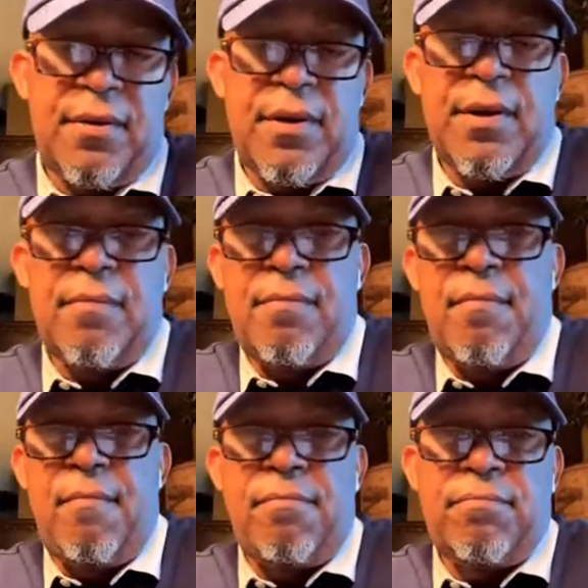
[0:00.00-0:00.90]
it's not
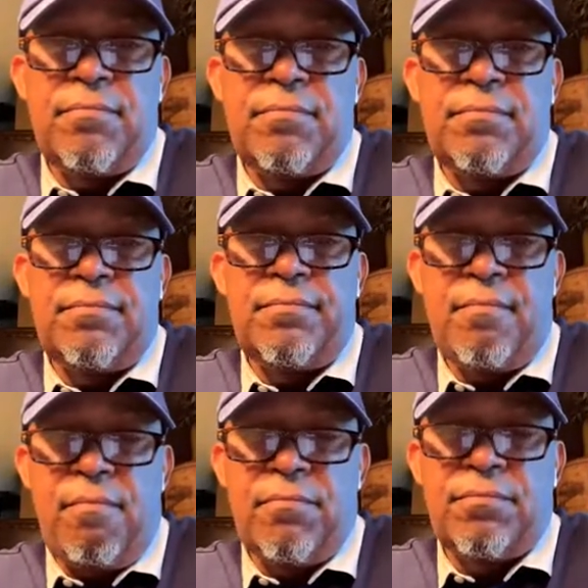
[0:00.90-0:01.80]
good to store your
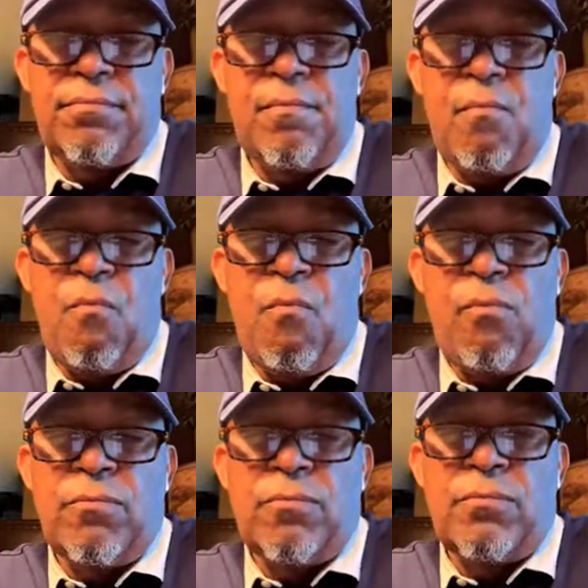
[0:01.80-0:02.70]
fragrances there,
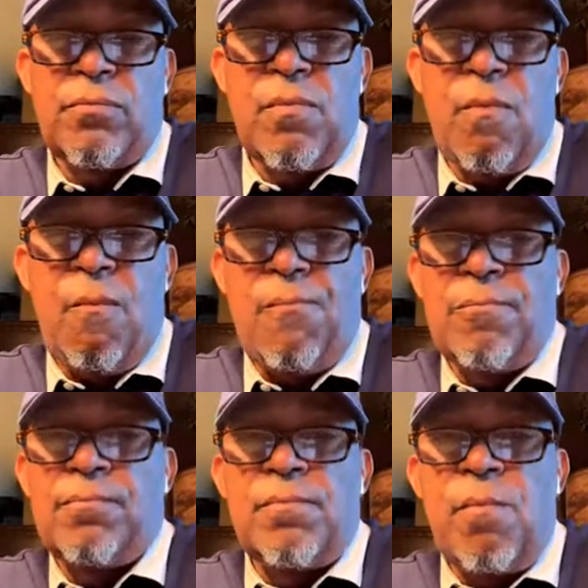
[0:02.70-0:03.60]
because
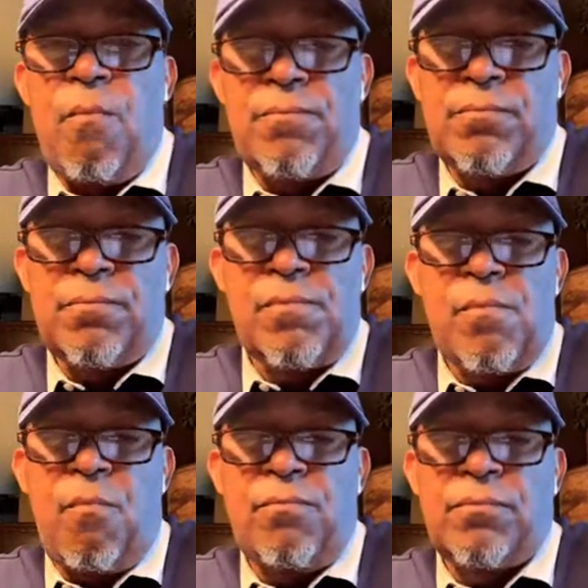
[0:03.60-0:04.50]
I wondered that
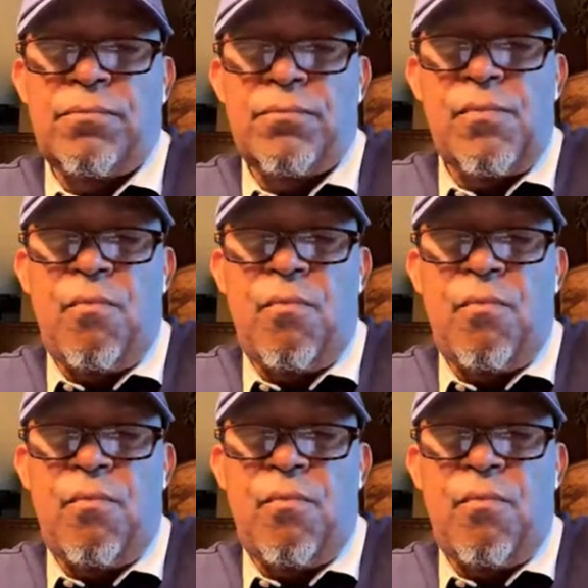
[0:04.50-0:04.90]
myself.